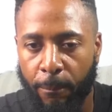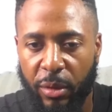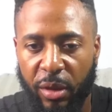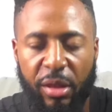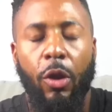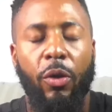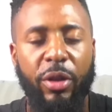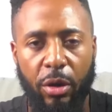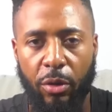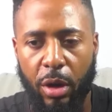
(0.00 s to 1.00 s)
they're still out
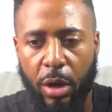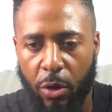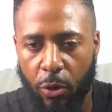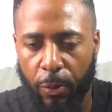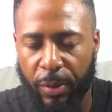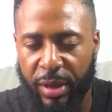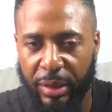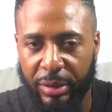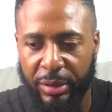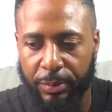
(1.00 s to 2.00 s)
there
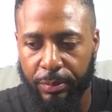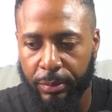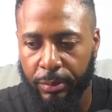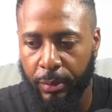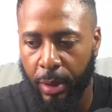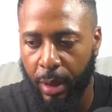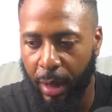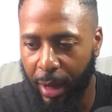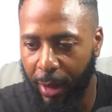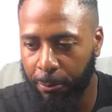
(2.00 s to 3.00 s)
representing.
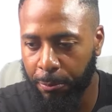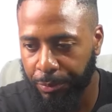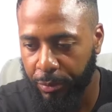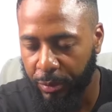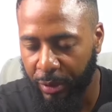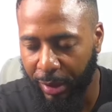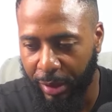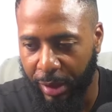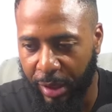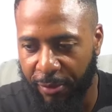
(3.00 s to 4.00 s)

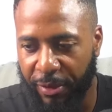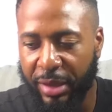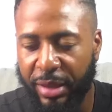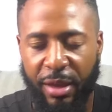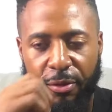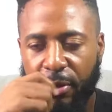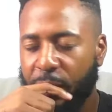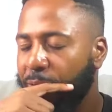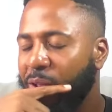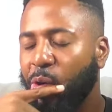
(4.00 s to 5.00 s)
If anything, if
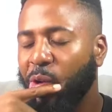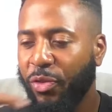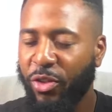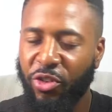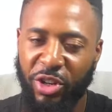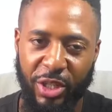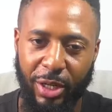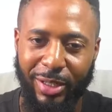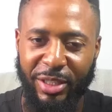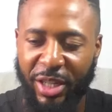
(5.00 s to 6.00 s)
you take out your frustration
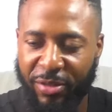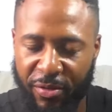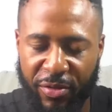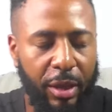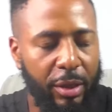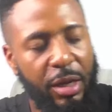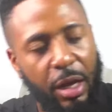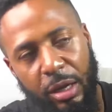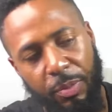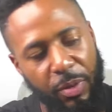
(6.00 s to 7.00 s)
on the JFF,
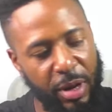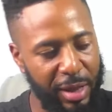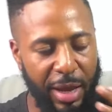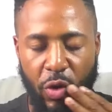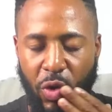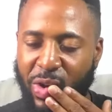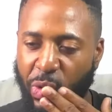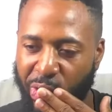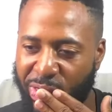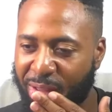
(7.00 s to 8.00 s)
not the players. I
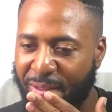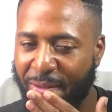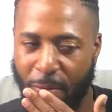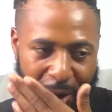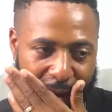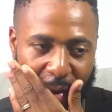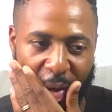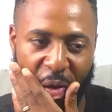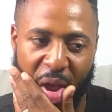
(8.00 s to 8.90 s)
don't think it's right